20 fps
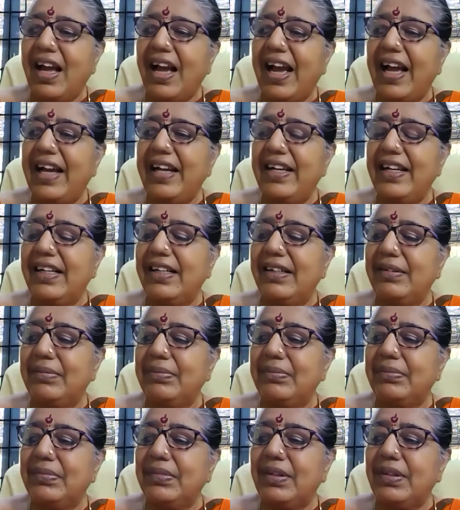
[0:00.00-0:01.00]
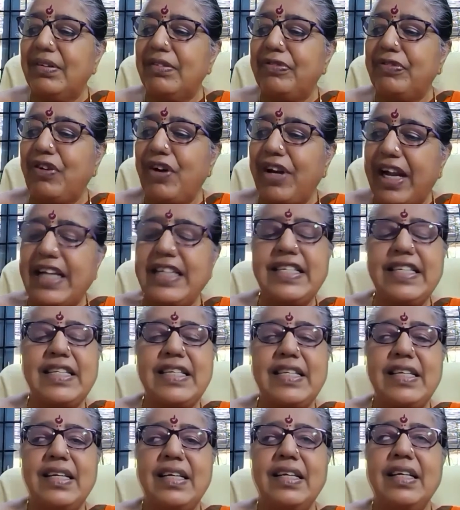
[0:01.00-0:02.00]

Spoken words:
And for us,